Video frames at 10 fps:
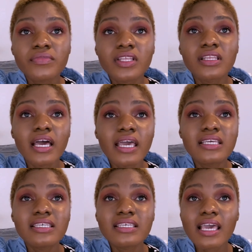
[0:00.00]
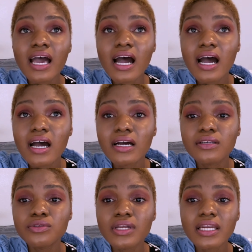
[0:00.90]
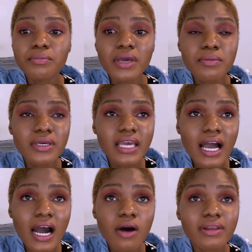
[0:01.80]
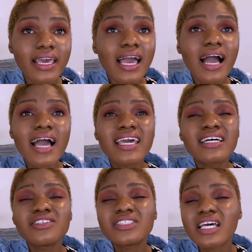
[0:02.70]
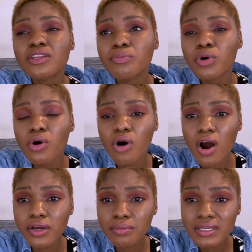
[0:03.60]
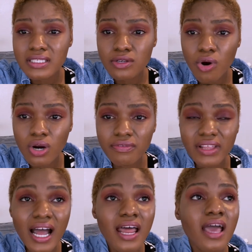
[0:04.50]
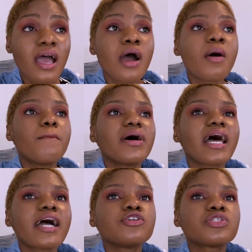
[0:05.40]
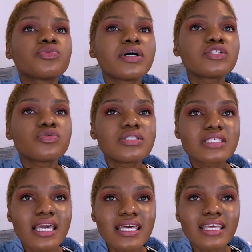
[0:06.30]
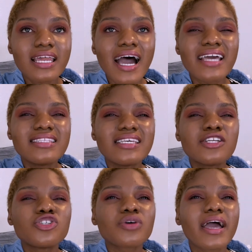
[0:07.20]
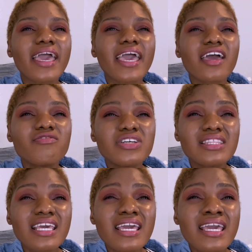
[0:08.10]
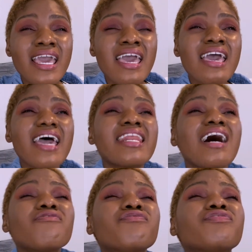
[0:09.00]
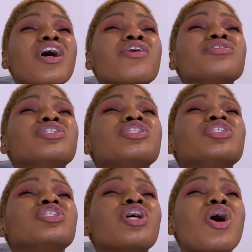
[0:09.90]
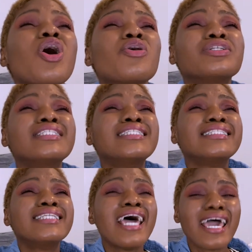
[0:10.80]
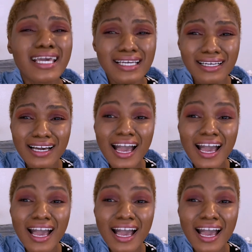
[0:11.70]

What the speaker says: like, yeah, you're not a baby cow. Like, I can understand the moral arguments and all of that. But I just want to say that I did try everything and I felt so sick.